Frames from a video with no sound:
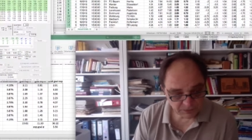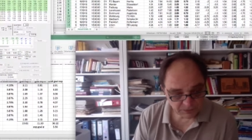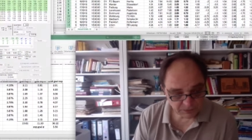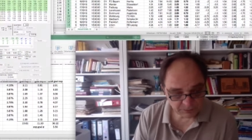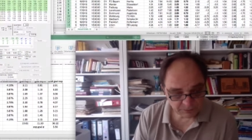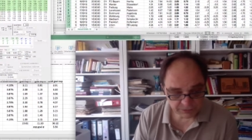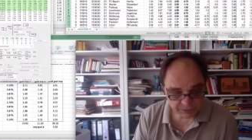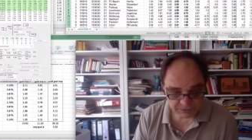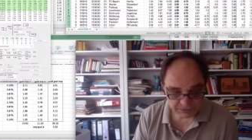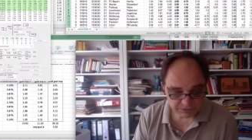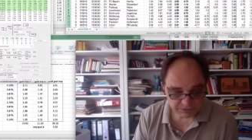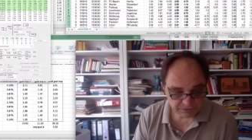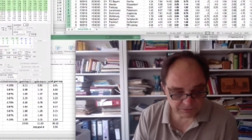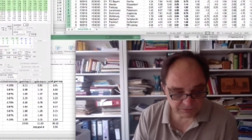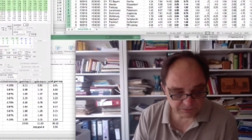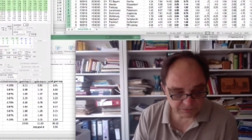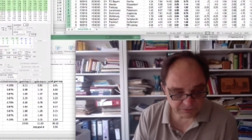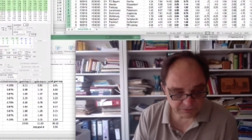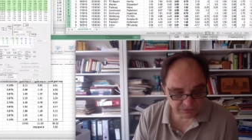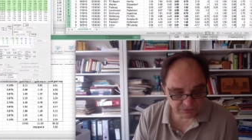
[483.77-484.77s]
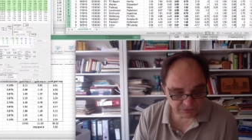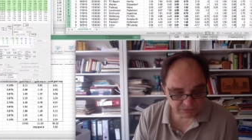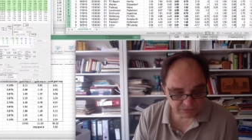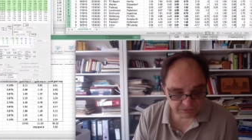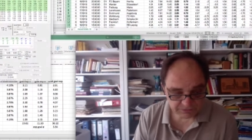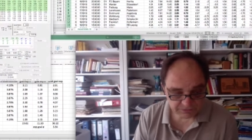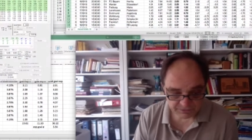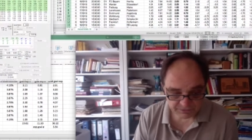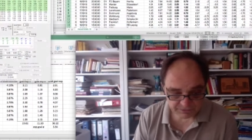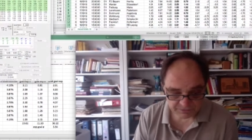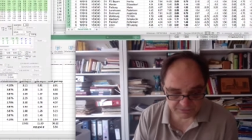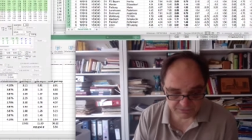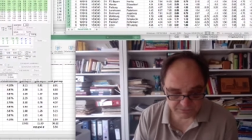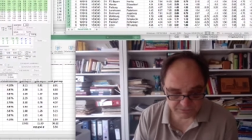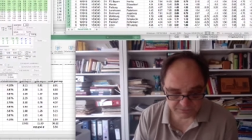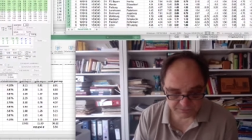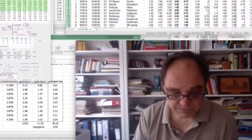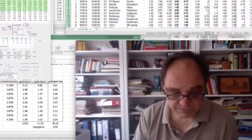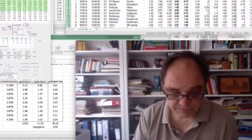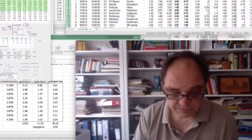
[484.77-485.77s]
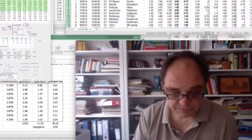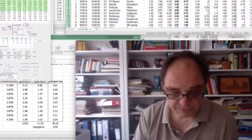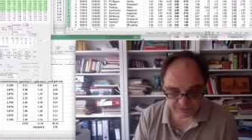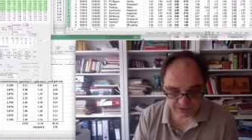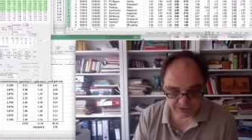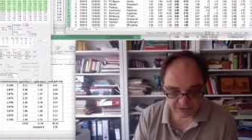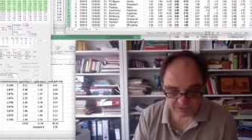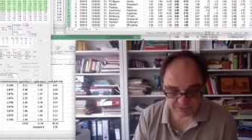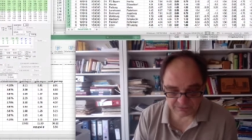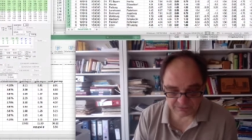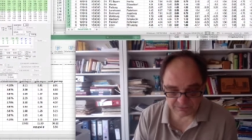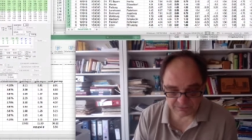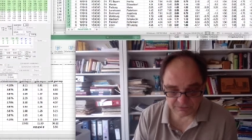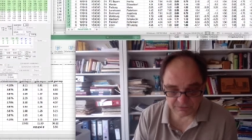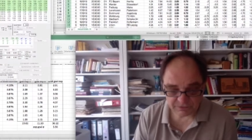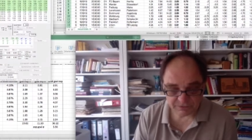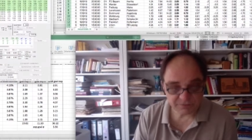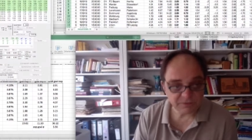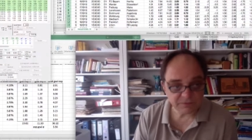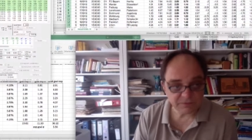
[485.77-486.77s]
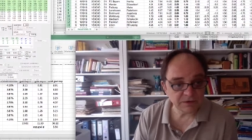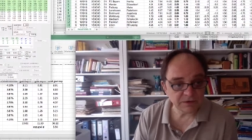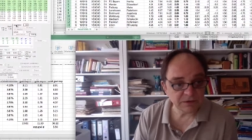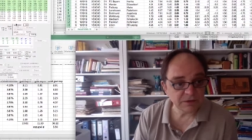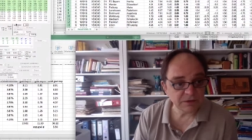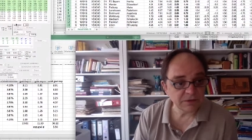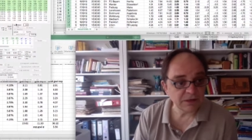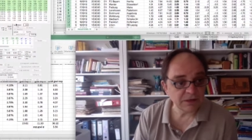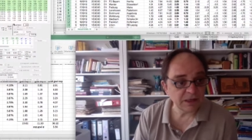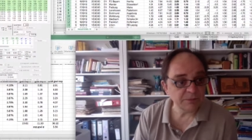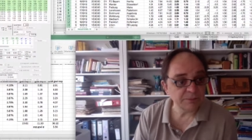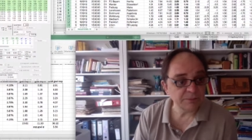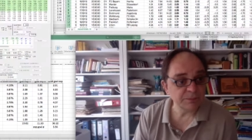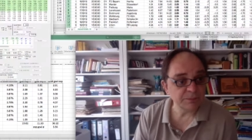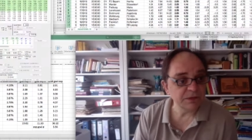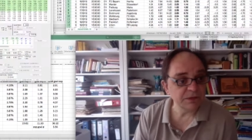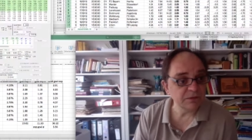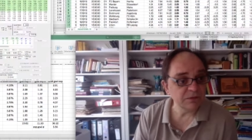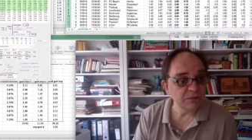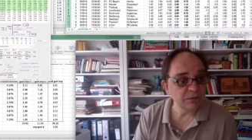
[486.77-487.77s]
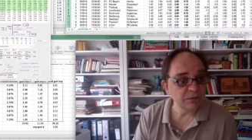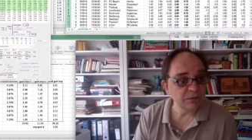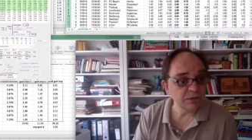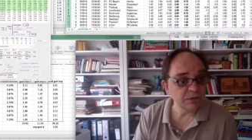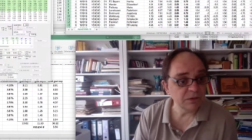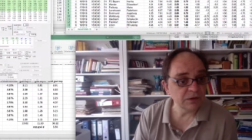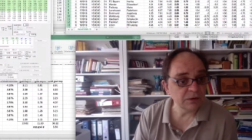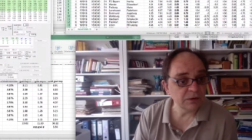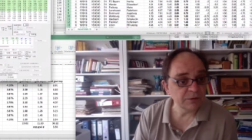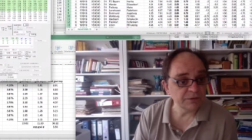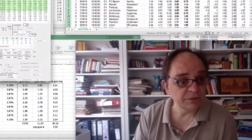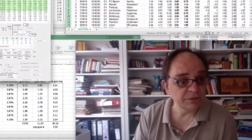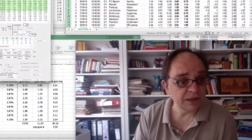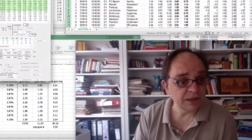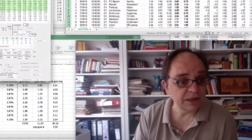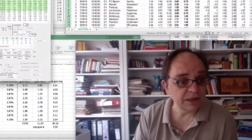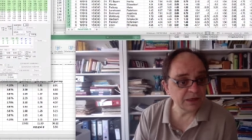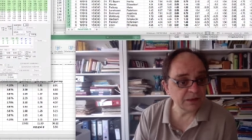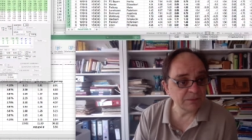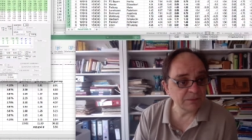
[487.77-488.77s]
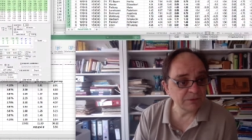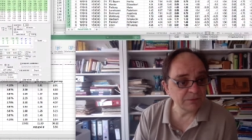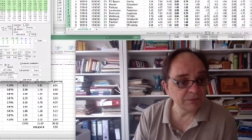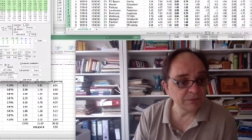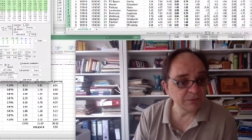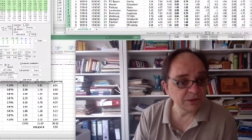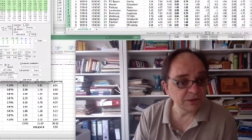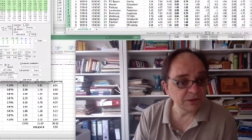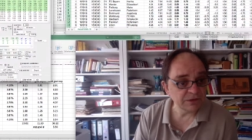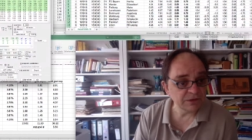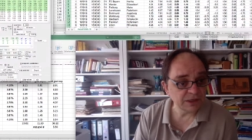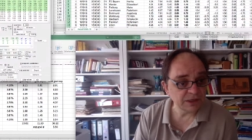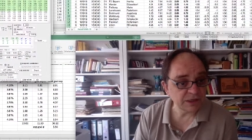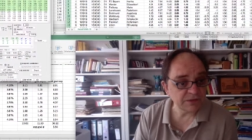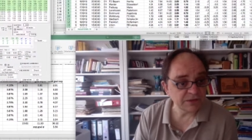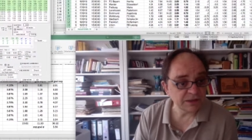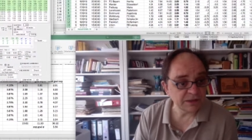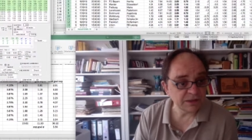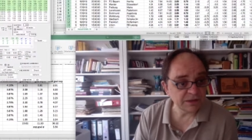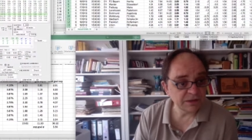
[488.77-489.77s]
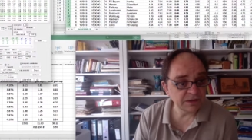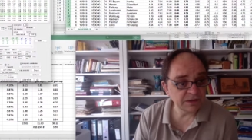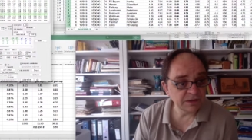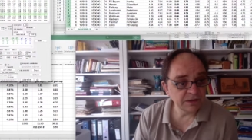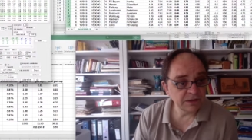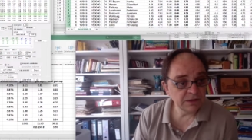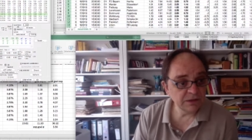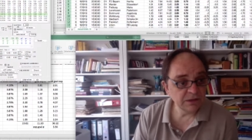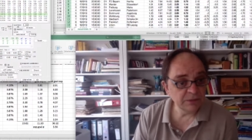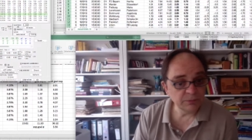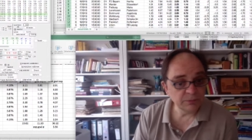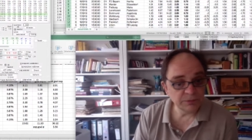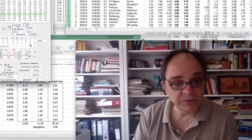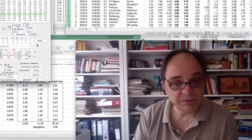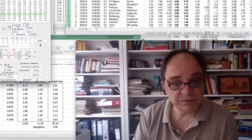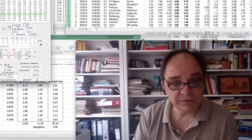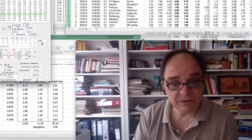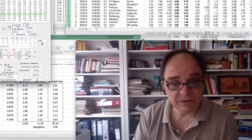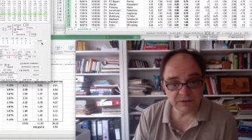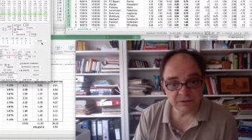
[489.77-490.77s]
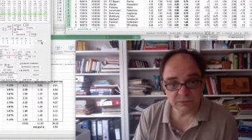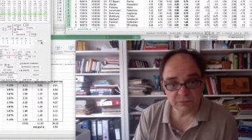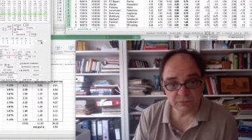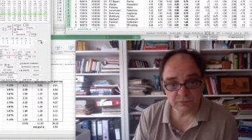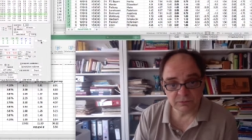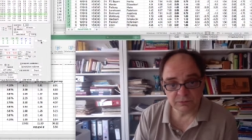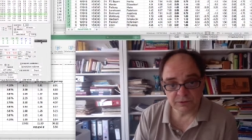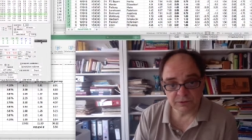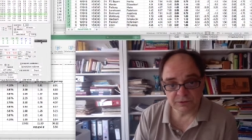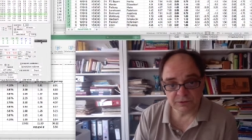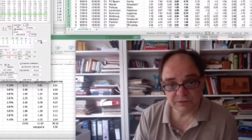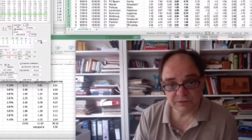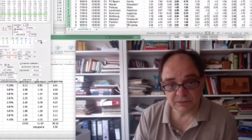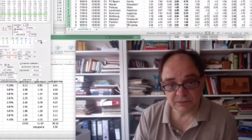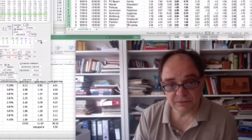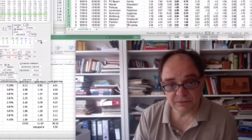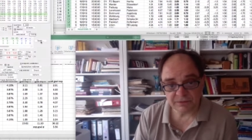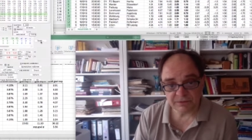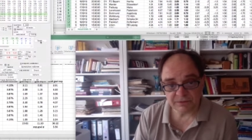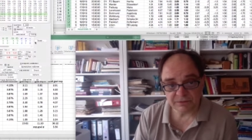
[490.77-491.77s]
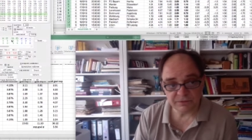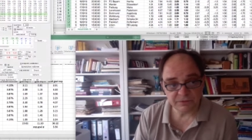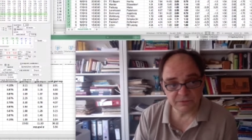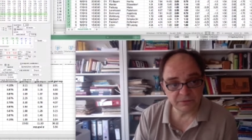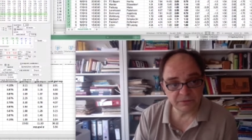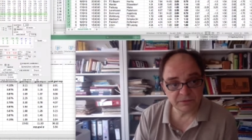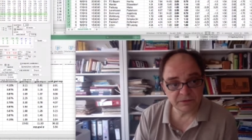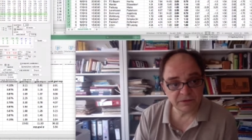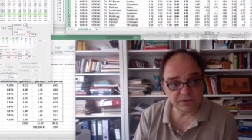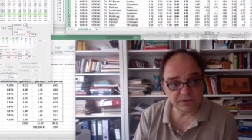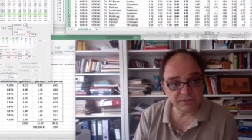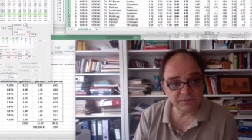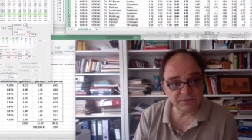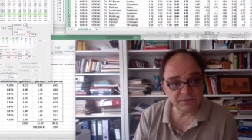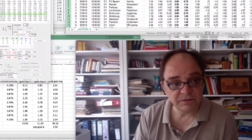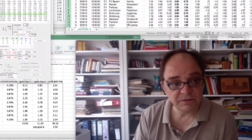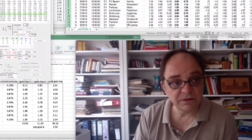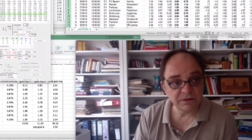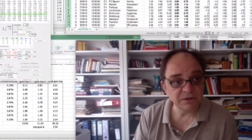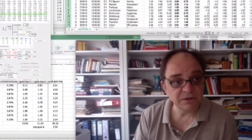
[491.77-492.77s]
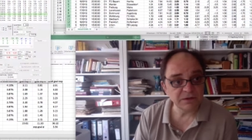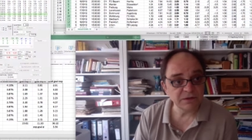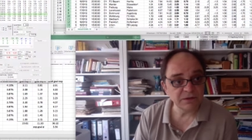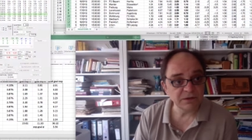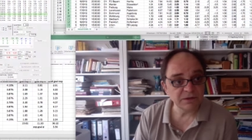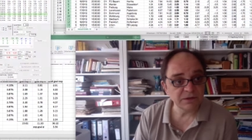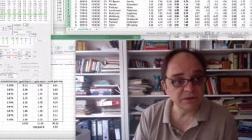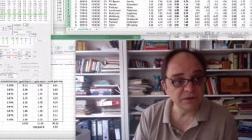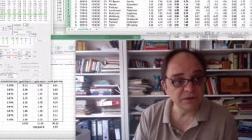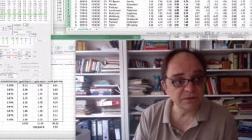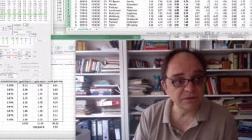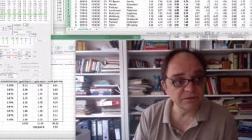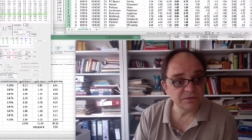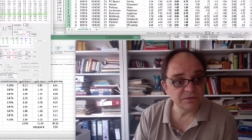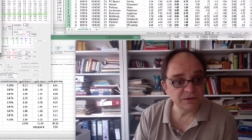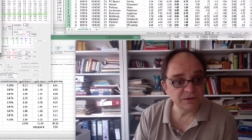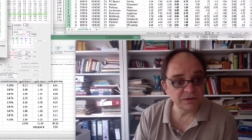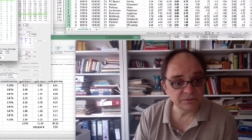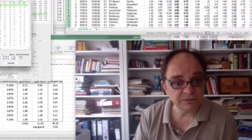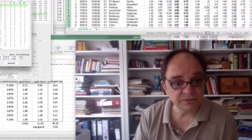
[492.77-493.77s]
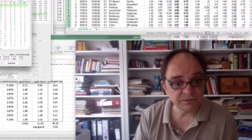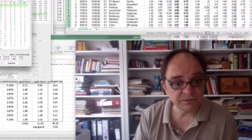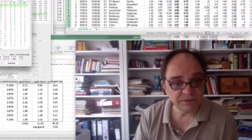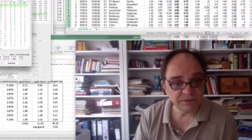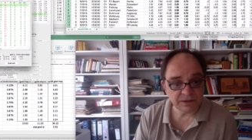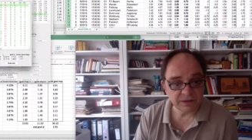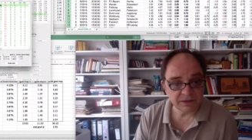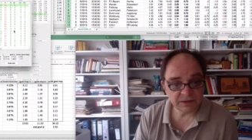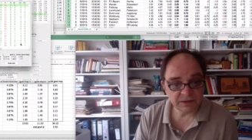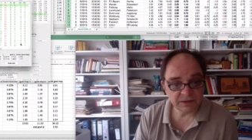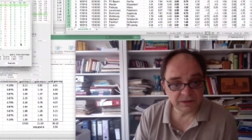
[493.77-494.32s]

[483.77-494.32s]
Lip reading: But in general, it just had been goals again. I mean, we can check that. Bundesliga 2, for example, though, so you can instantly see a result.